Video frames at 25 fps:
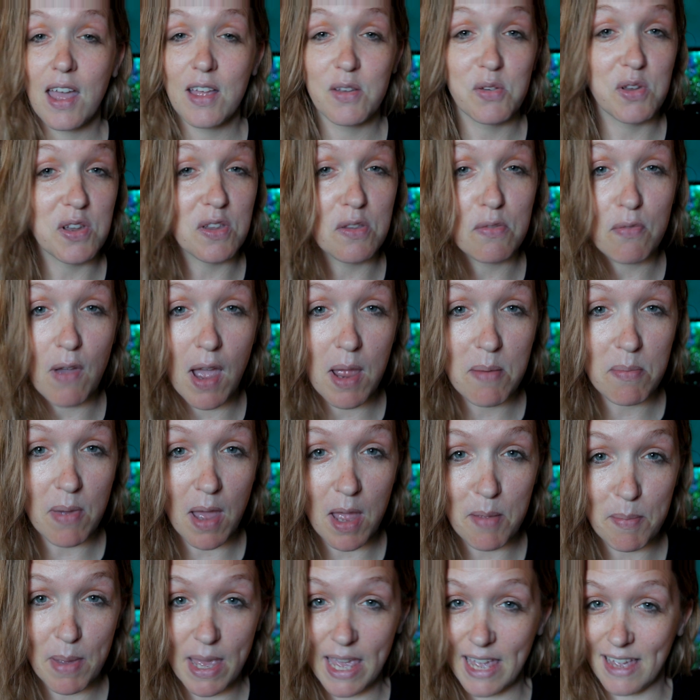She's fine
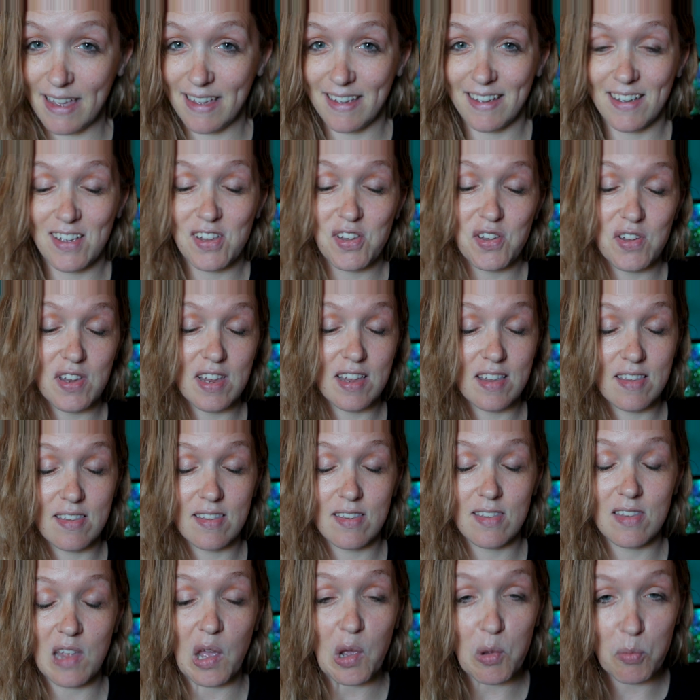by me because
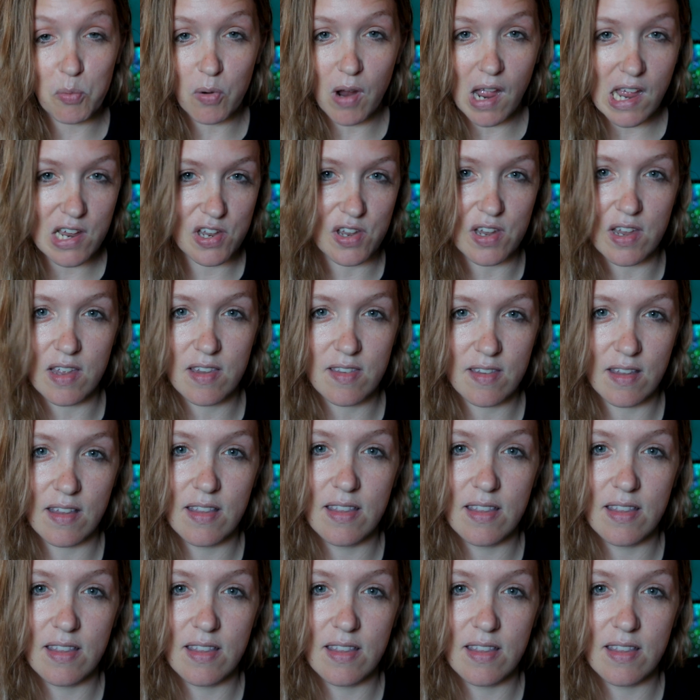she's so precious